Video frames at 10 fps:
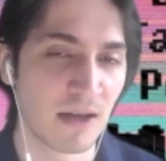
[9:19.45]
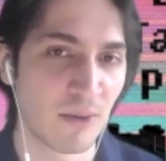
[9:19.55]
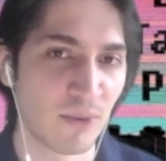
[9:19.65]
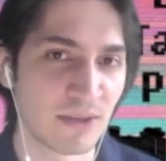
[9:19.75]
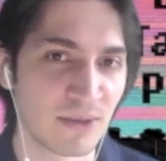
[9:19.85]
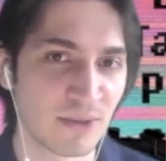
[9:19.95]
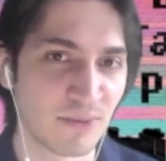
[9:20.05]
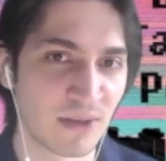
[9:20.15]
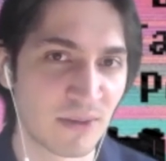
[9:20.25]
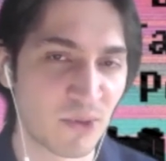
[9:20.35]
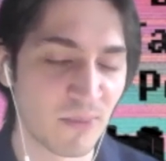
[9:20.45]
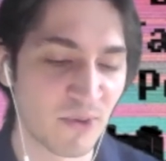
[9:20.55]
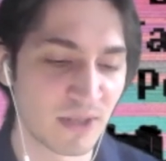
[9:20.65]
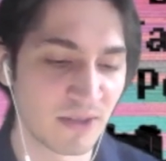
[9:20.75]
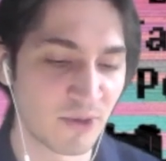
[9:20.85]
when you were
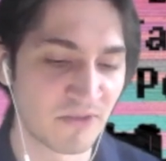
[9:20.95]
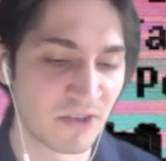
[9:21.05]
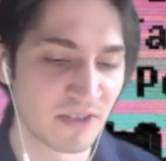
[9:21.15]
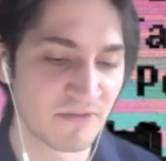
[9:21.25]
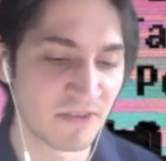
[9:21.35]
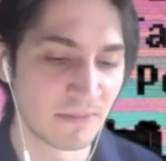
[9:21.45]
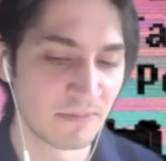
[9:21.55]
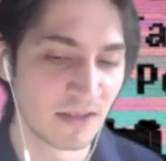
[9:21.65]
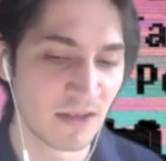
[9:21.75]
promoting your first film.